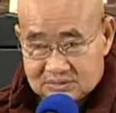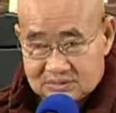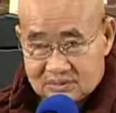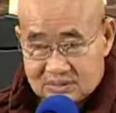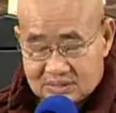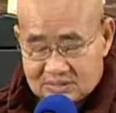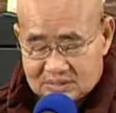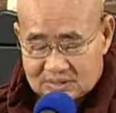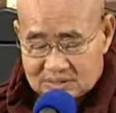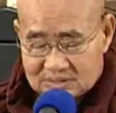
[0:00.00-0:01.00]
Sometimes
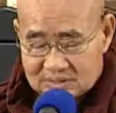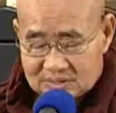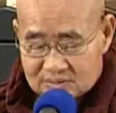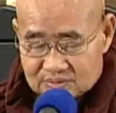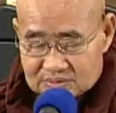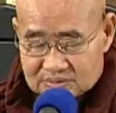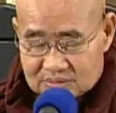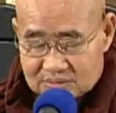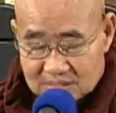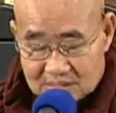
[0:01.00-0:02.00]
he tries to
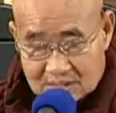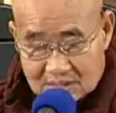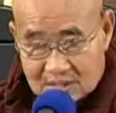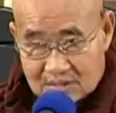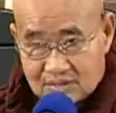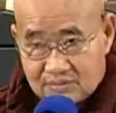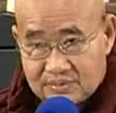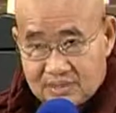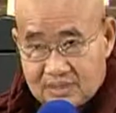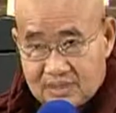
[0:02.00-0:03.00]
see
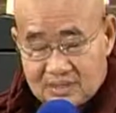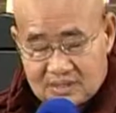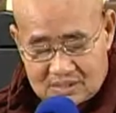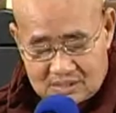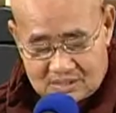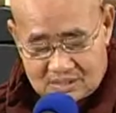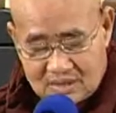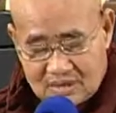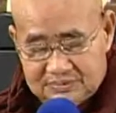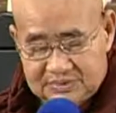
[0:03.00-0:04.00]
human
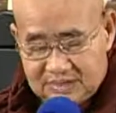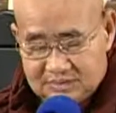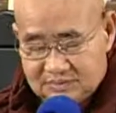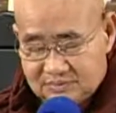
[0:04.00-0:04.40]
objects.